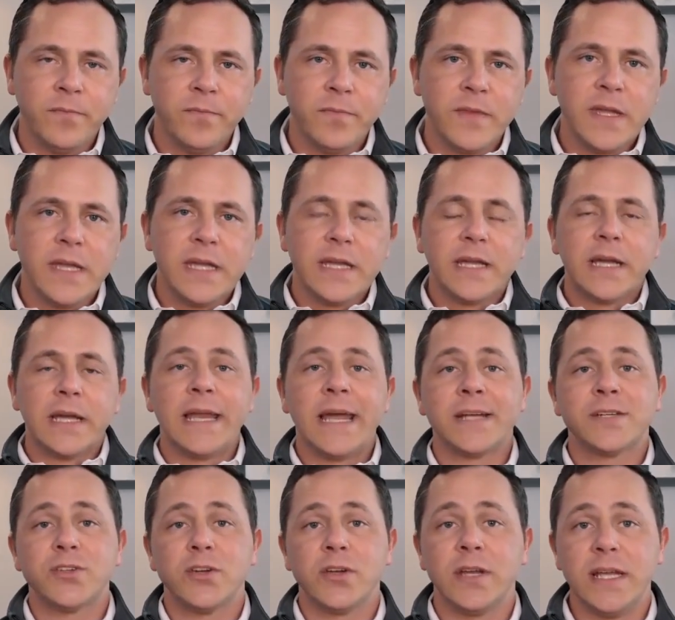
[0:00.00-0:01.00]

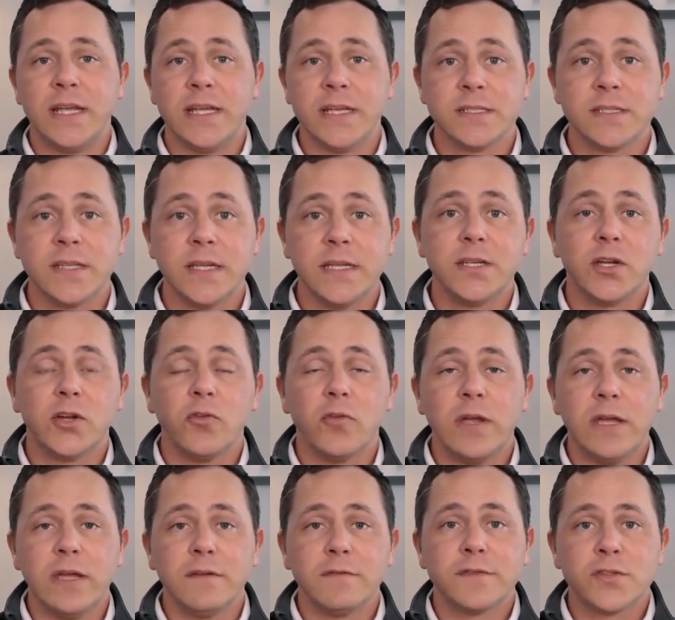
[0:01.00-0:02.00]
Connection is the
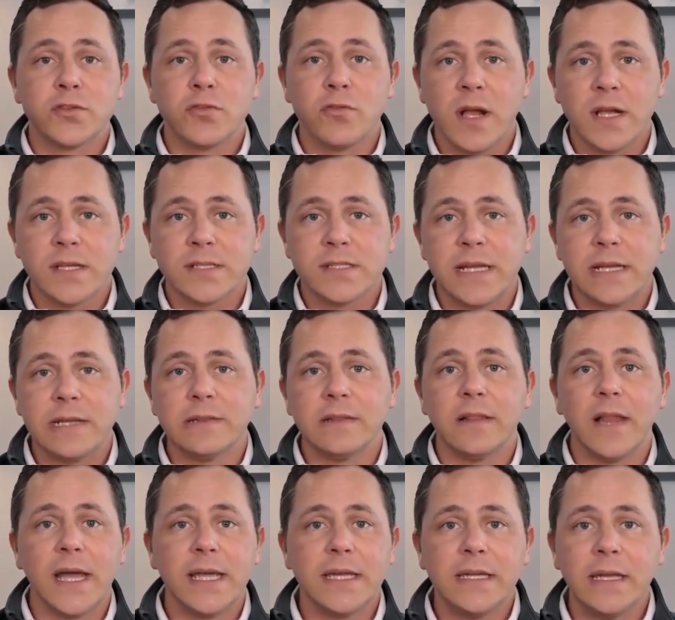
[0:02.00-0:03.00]
degree of trust and
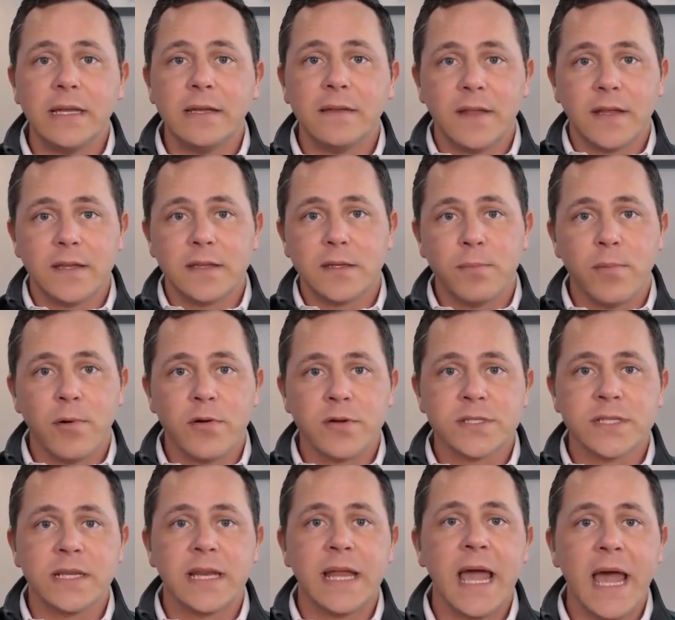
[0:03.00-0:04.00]
liking that the
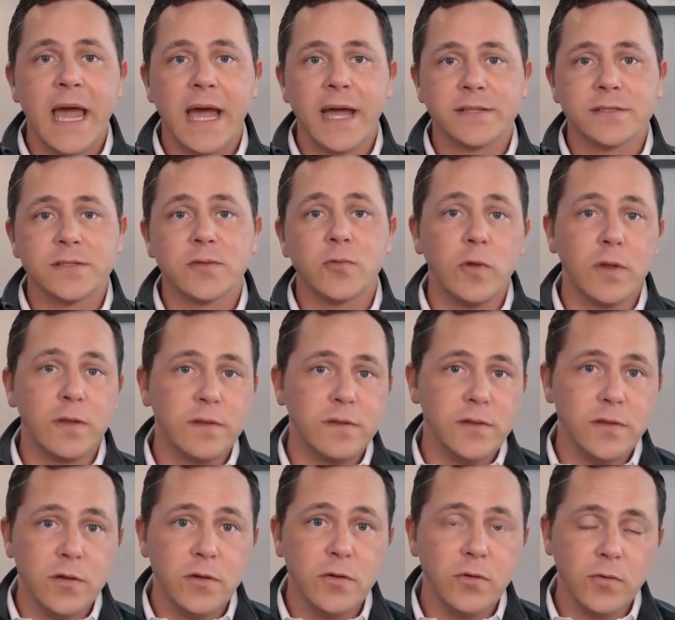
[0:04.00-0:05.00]
person has with
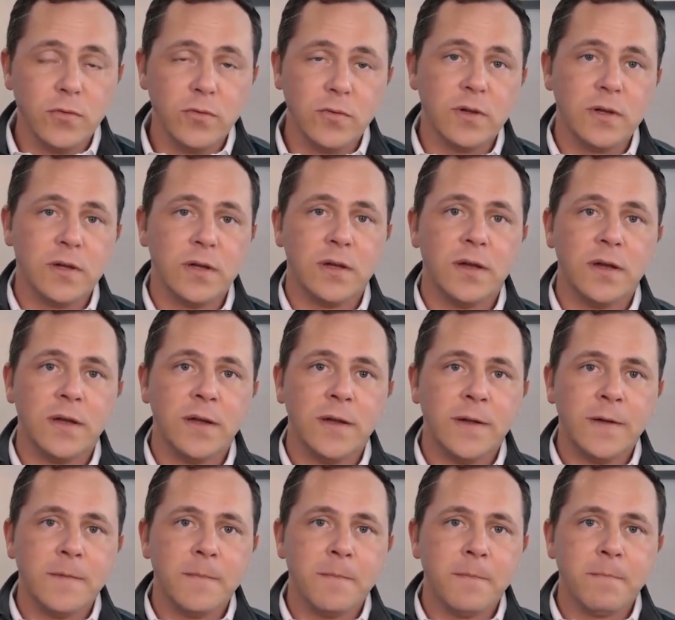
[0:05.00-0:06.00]
you.
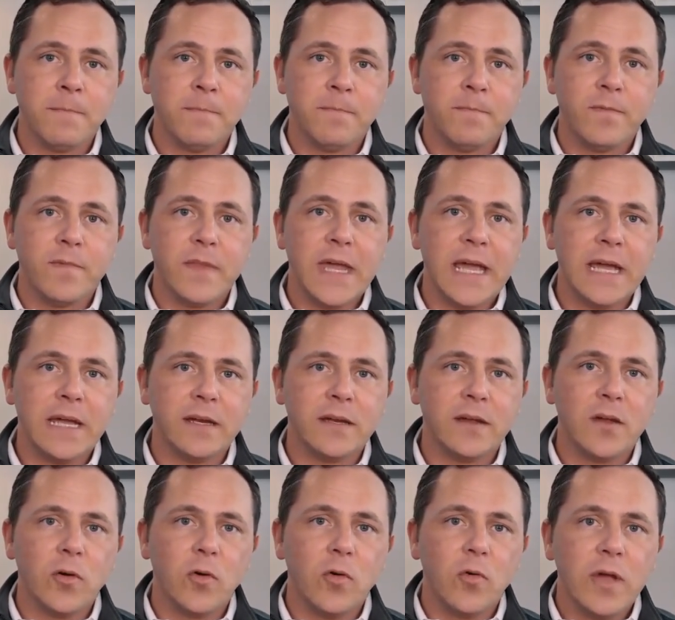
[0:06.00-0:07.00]
And
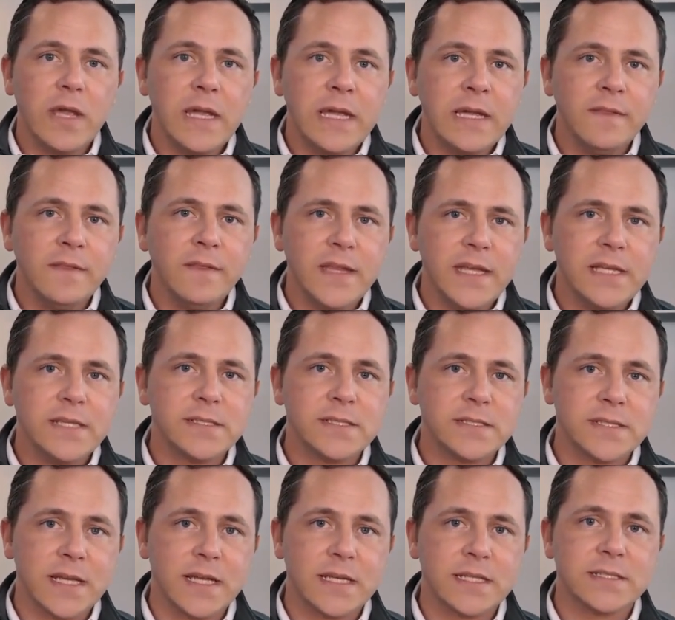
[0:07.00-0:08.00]
in these
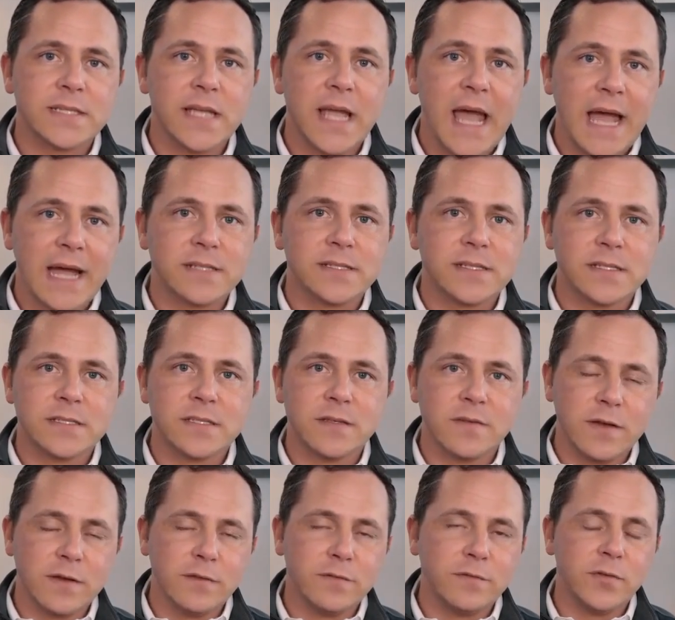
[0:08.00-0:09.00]
6 axes of
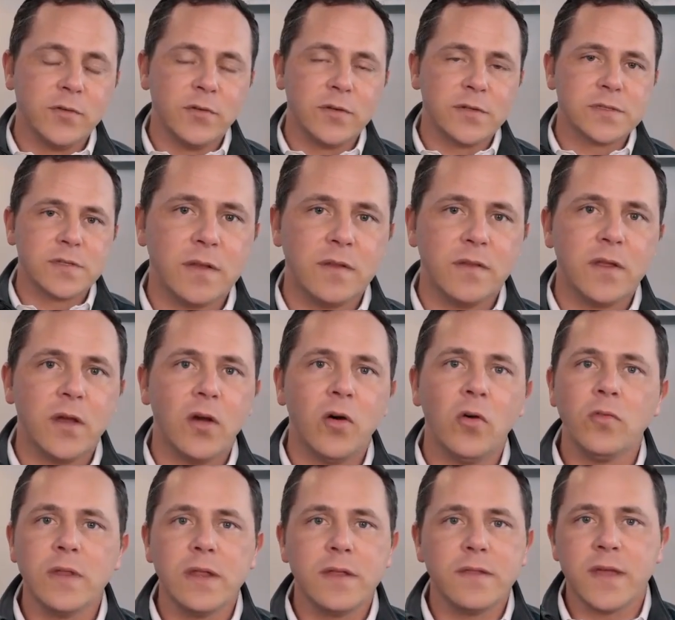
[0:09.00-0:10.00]
influence, the
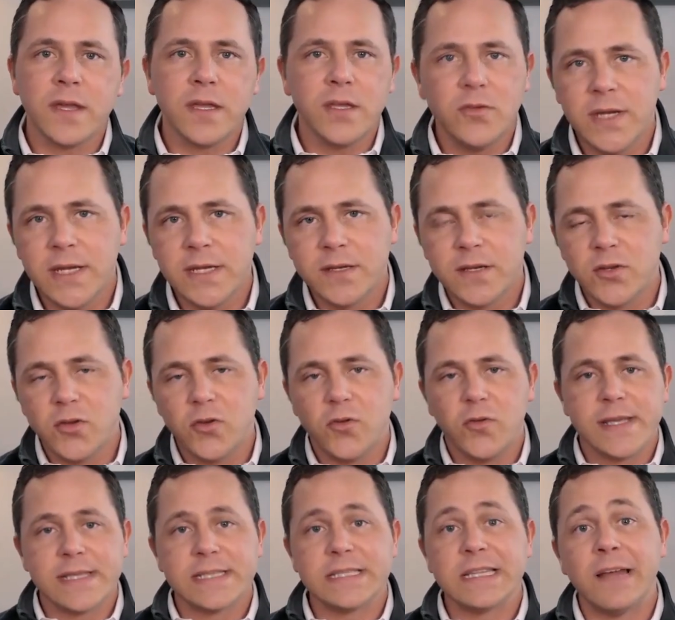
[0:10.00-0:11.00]
only thing you need to do
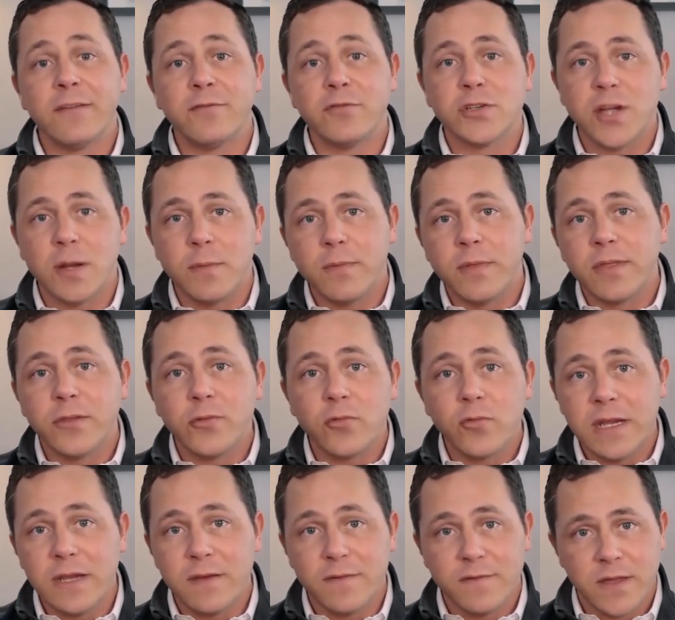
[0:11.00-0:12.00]
is leverage up 3
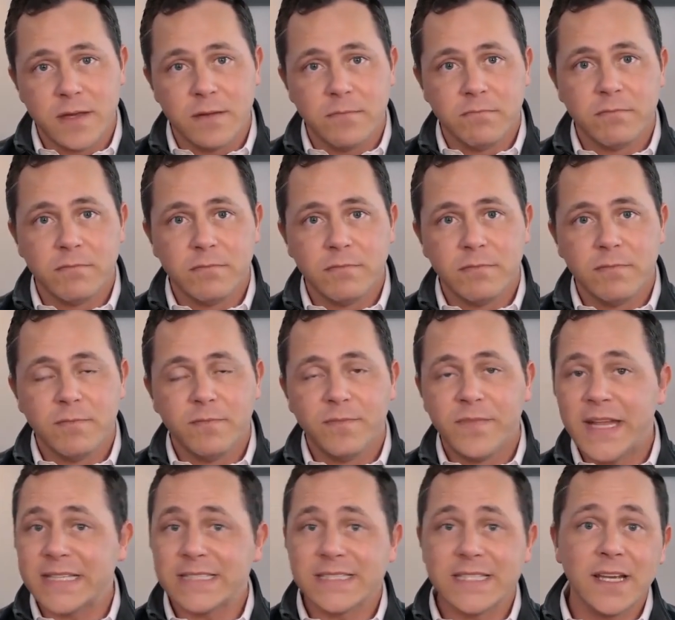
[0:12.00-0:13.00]
of them.
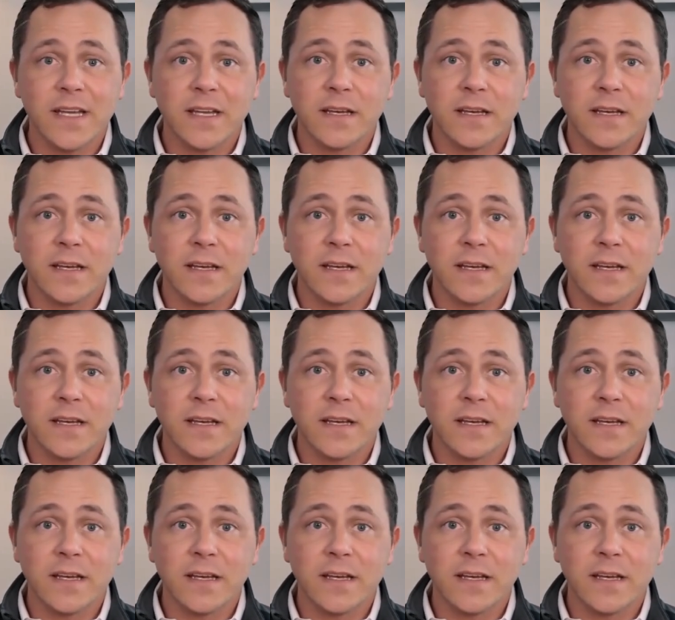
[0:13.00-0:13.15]
That's it.